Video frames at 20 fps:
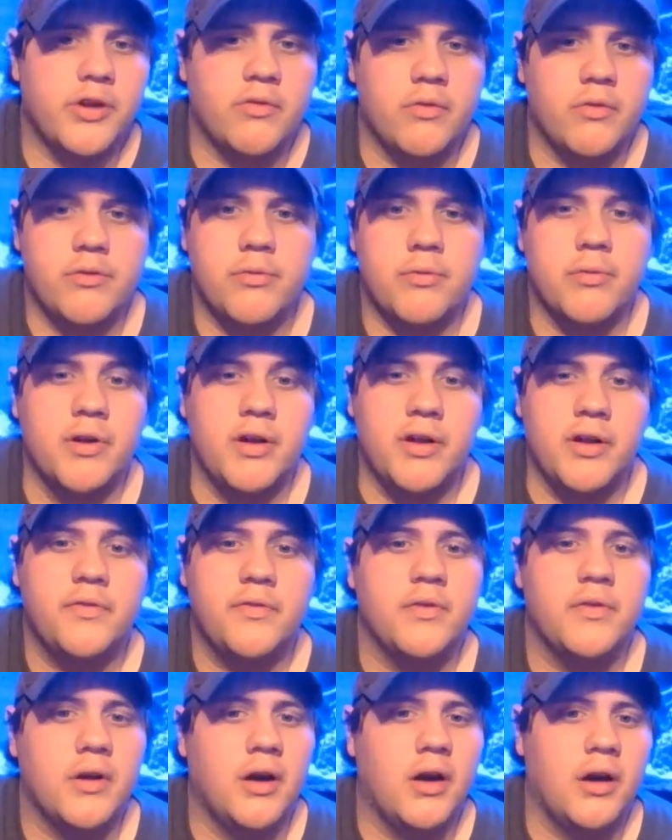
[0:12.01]
Farmer's Reef.
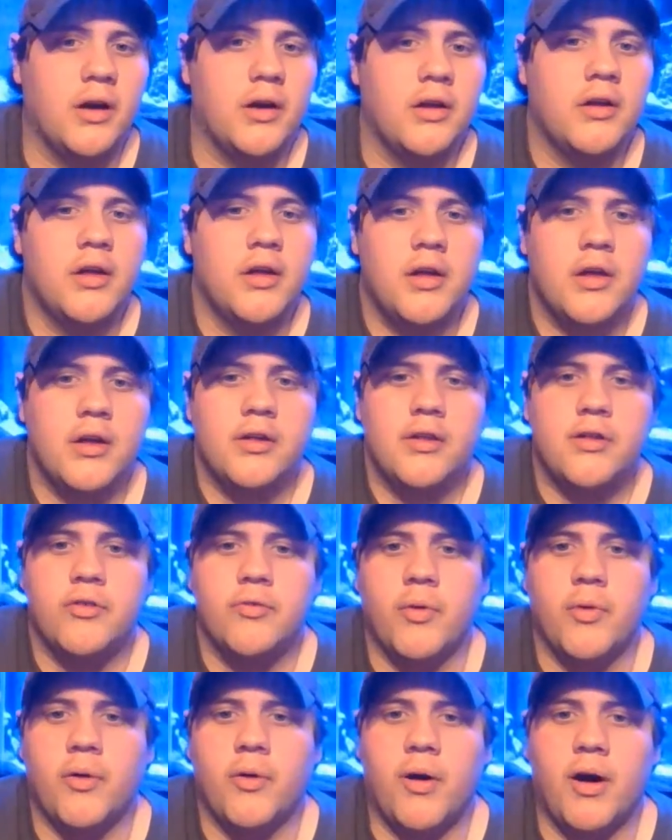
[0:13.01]
It's
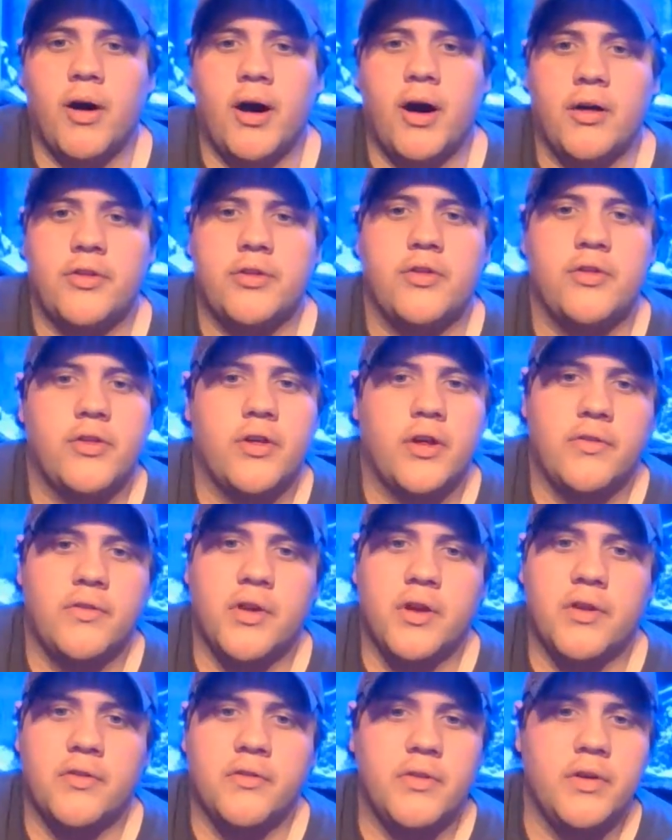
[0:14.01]
been a while since I've
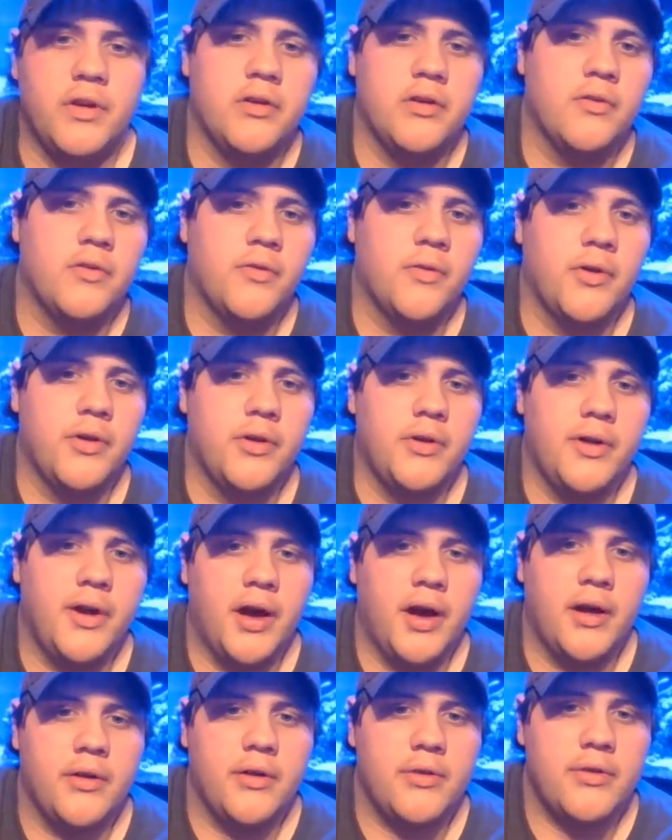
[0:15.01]
done a video for you
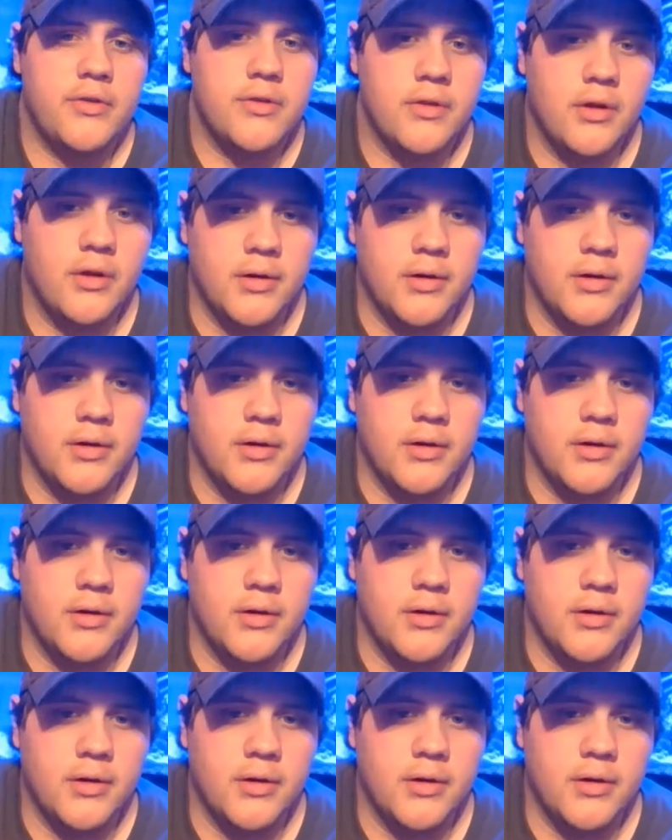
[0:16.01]
guys.